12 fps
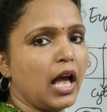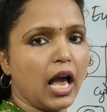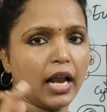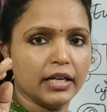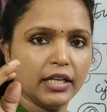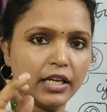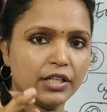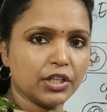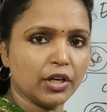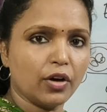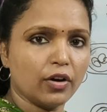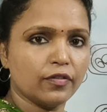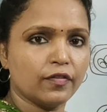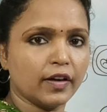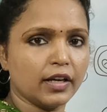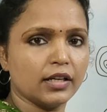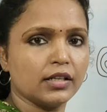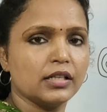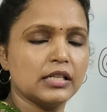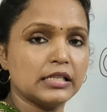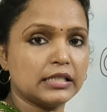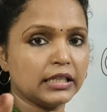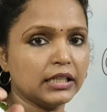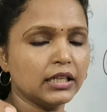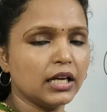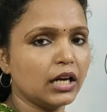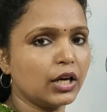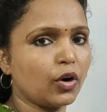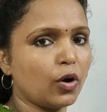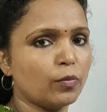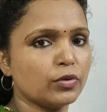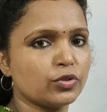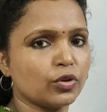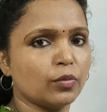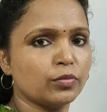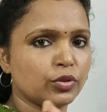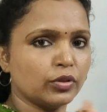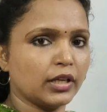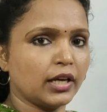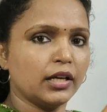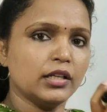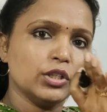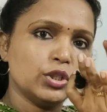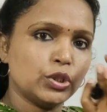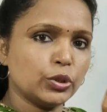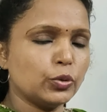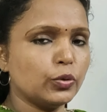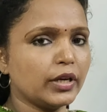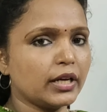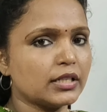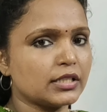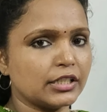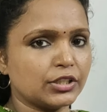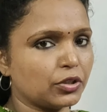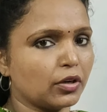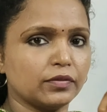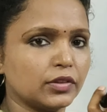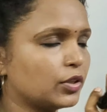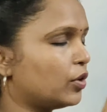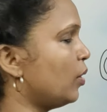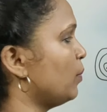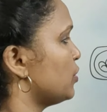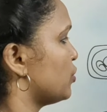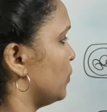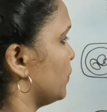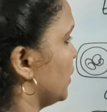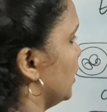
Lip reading: addition of a single chromosome to the 2n set of the chromosome.